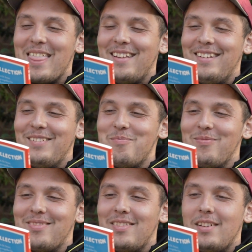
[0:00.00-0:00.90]
And
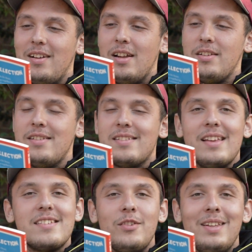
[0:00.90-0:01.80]
it
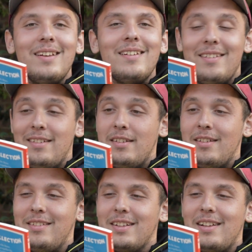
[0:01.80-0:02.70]
says on it,
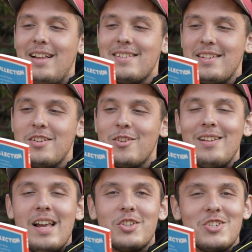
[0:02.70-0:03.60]
the classic
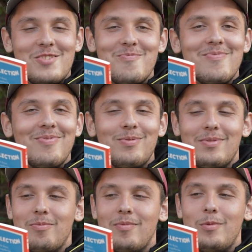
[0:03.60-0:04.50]
collection,
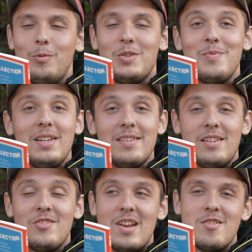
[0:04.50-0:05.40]
which means
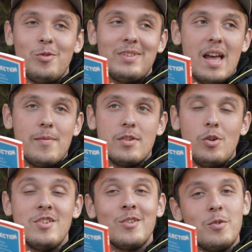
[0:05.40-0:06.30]
in general terms,
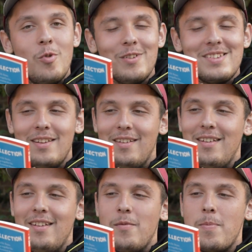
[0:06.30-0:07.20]
or in other words,
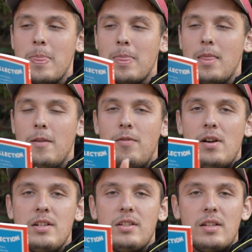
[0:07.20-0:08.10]
the
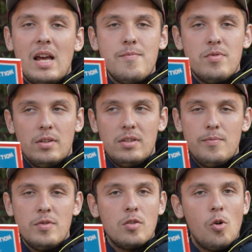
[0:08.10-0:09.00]
very
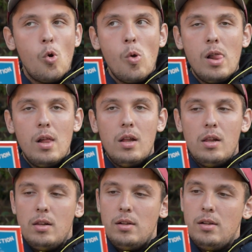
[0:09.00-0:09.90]
typical,
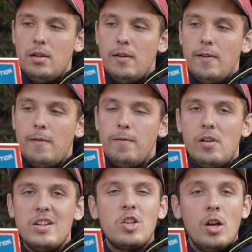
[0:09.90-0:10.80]

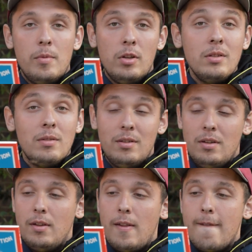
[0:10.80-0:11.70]
very common,
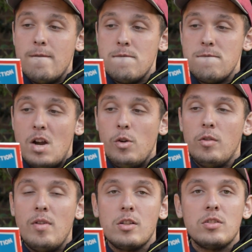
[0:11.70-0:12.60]
very
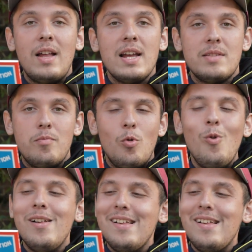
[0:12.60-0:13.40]
recognizable